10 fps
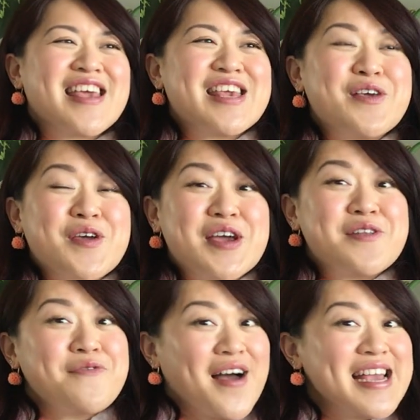You could
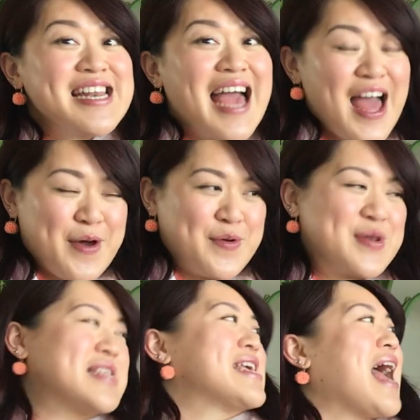find
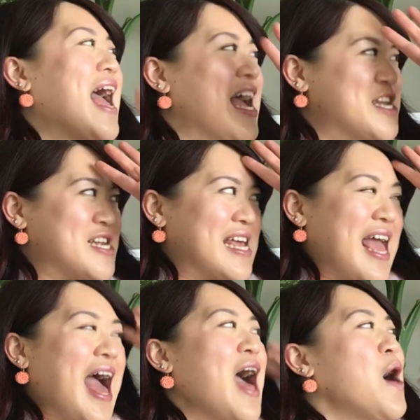out actually
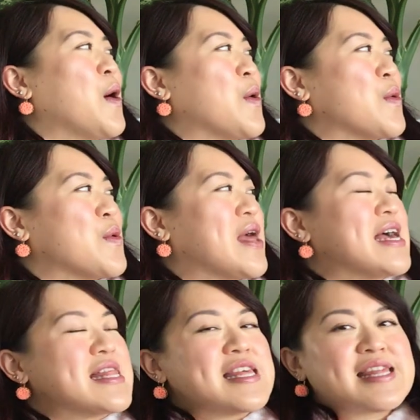how
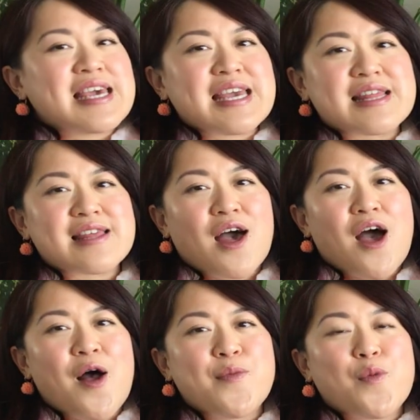the seeds
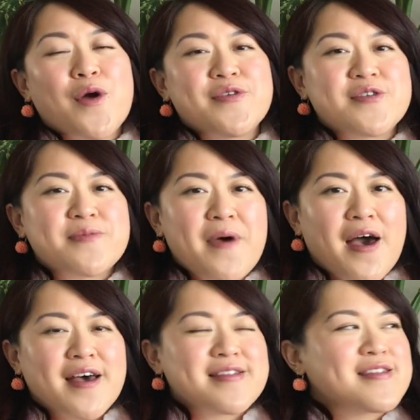were
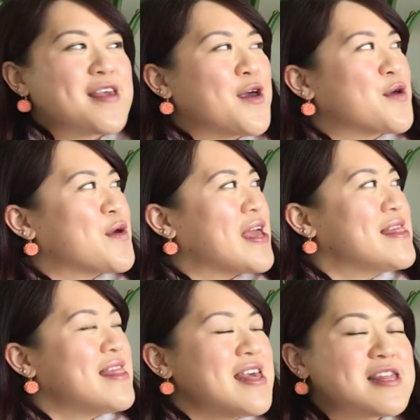dispersed. So
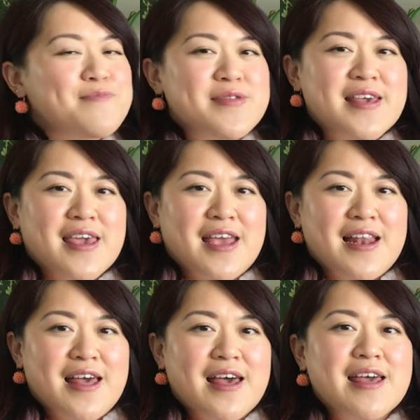in this
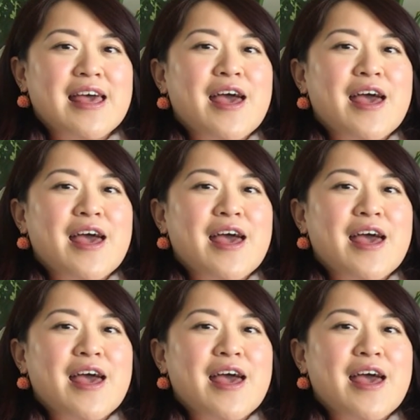particular